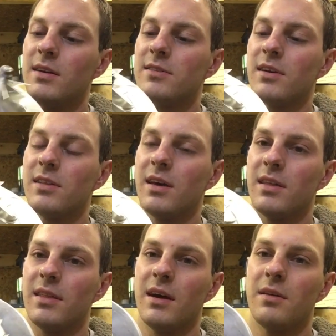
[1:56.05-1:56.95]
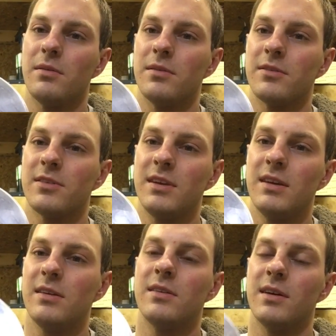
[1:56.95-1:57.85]
so that that will
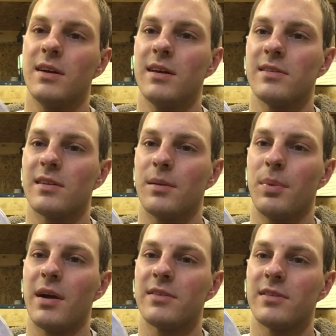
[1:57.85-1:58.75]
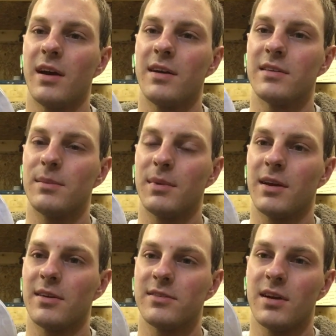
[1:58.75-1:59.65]
seal against the compressor housing
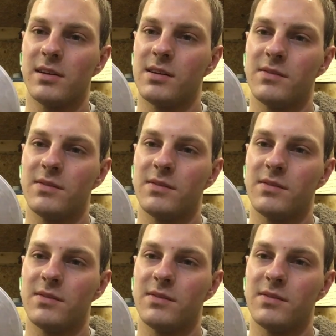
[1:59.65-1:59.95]
because none